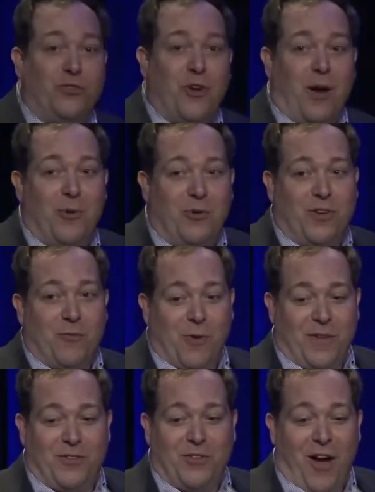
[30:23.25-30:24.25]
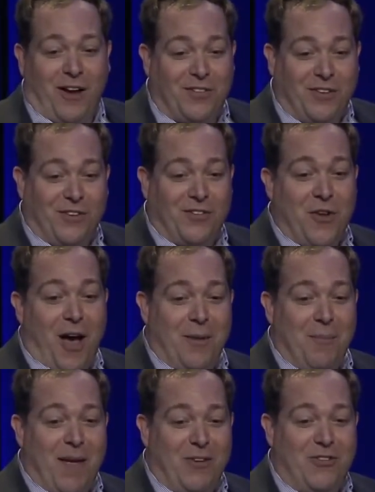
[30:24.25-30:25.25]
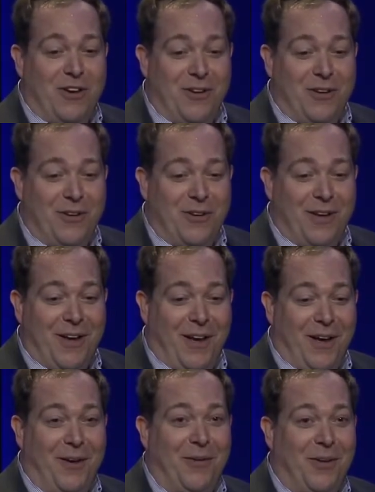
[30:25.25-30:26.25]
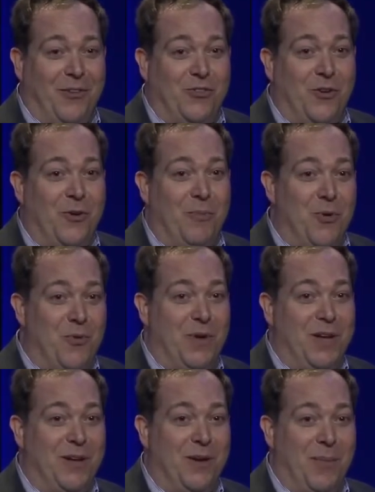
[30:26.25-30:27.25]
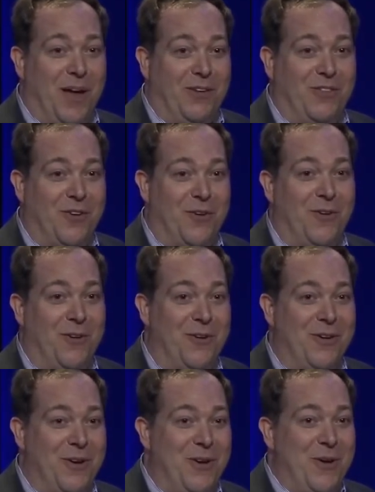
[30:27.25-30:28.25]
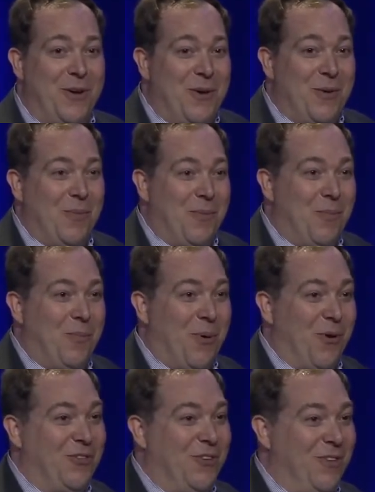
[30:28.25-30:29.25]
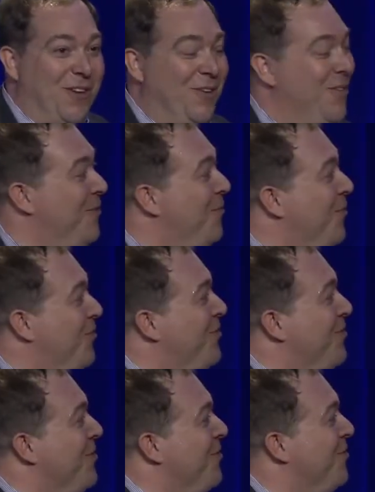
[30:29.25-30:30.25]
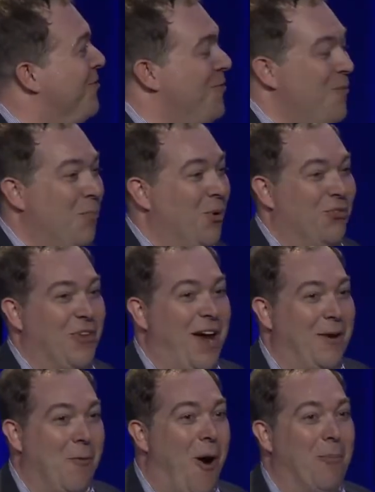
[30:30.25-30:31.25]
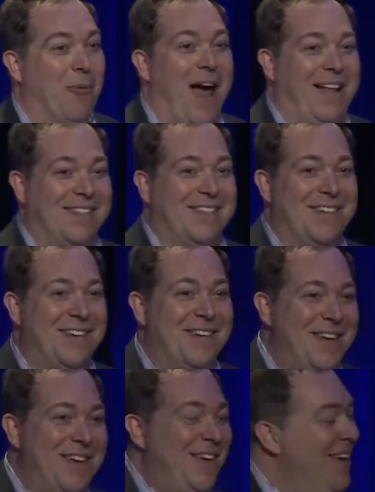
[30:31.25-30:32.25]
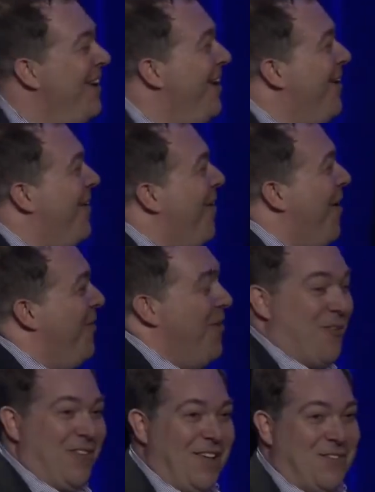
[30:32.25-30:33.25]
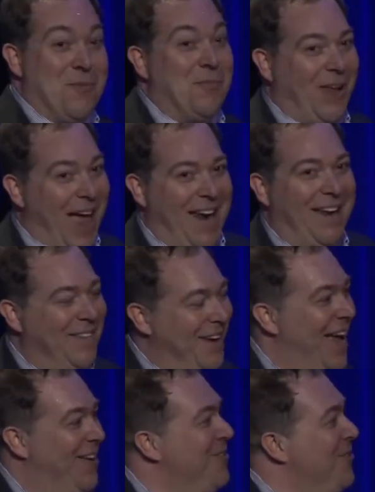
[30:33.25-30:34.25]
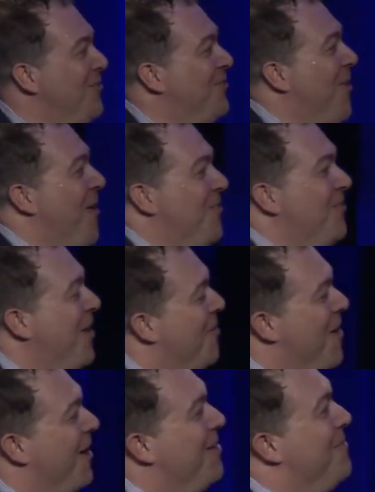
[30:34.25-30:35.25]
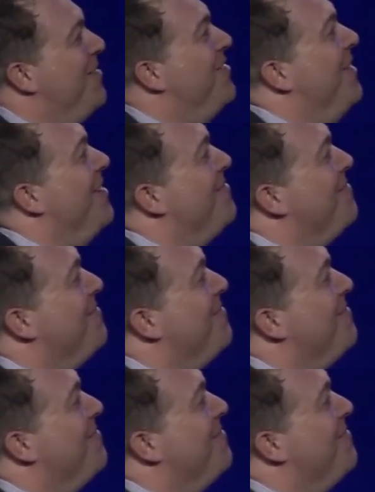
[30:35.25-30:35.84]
astronomer who's given one of these talks that does not mention uh, a certain movie about a certain person that was bullseyeing womp rats on their desert planet that had two stars. I'm not going to mention it.